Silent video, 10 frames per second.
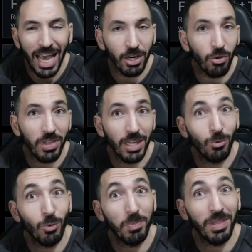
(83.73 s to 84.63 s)
I don't think it
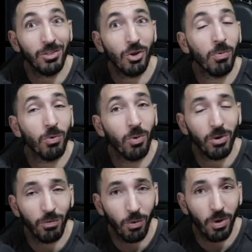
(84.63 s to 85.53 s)
will be the top reward
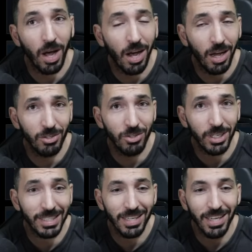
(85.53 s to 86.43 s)
for one
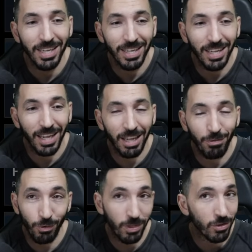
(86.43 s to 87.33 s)
hundred, uh,
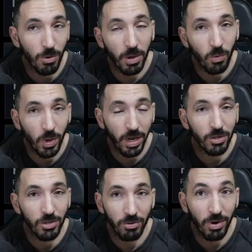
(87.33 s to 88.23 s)
for the top one
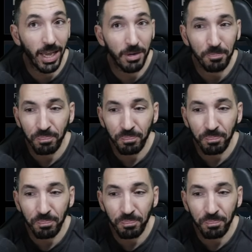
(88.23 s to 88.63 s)
hundred, right?